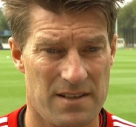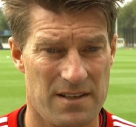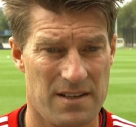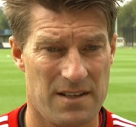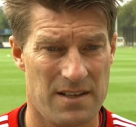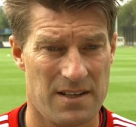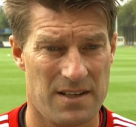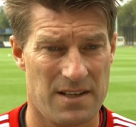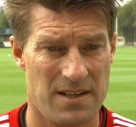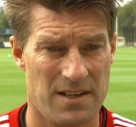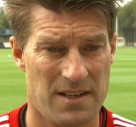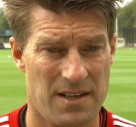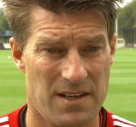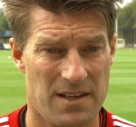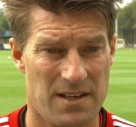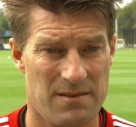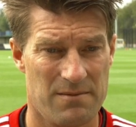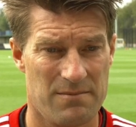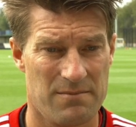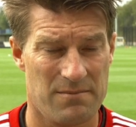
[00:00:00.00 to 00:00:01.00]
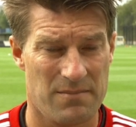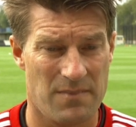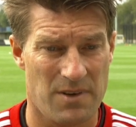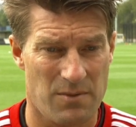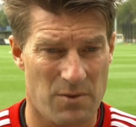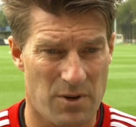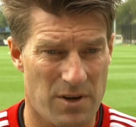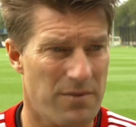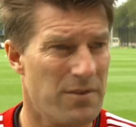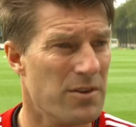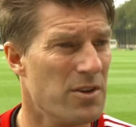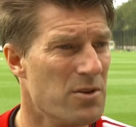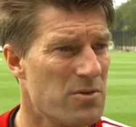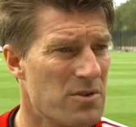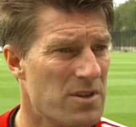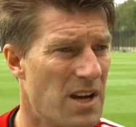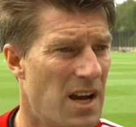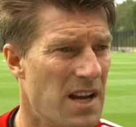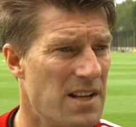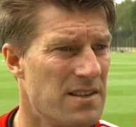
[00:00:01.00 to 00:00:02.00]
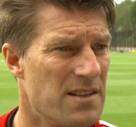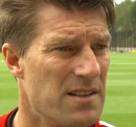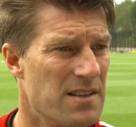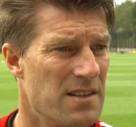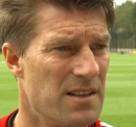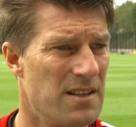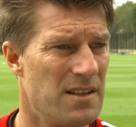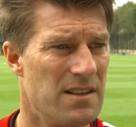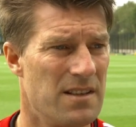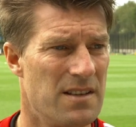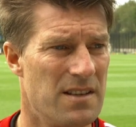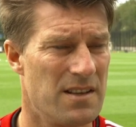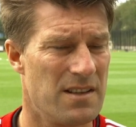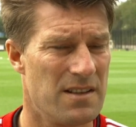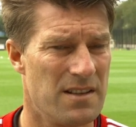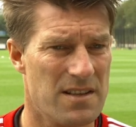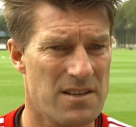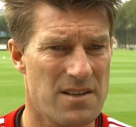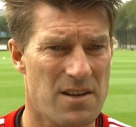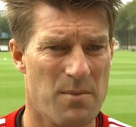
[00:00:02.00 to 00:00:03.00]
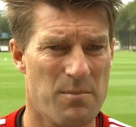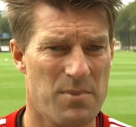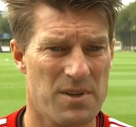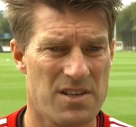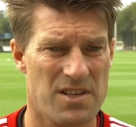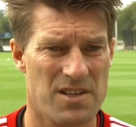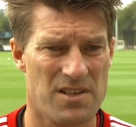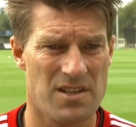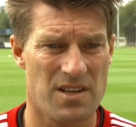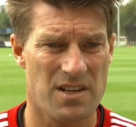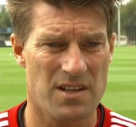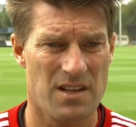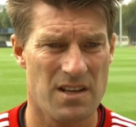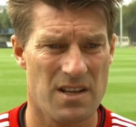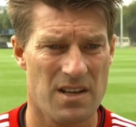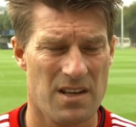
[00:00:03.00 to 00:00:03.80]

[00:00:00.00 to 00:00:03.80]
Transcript: Uh, one of the new sides in, in, in this competition.